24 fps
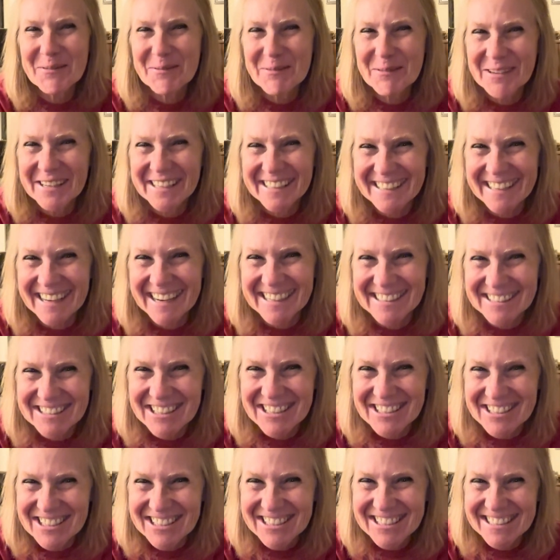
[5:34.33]

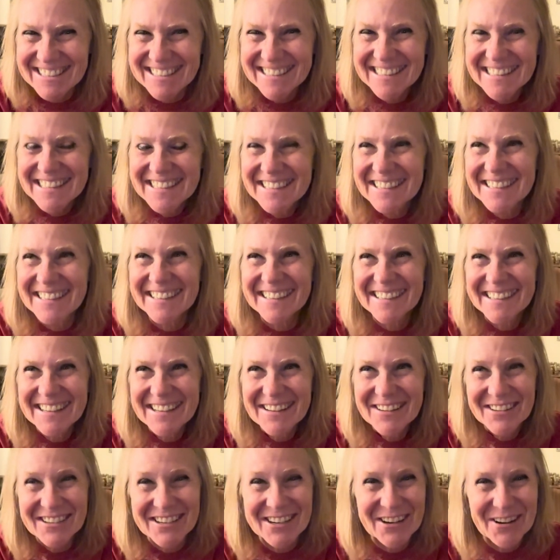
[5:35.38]
because
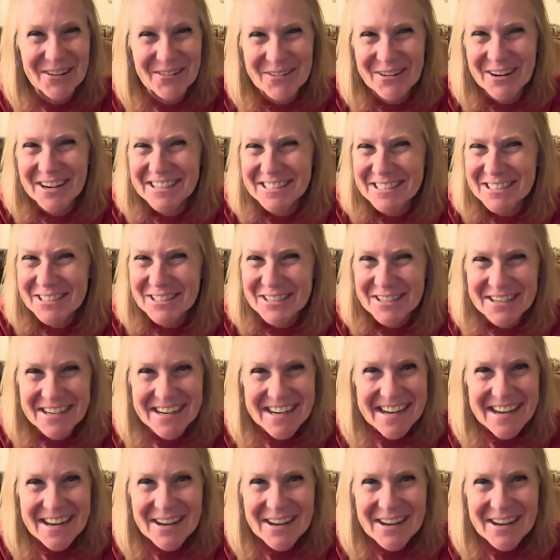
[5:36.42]
no wonder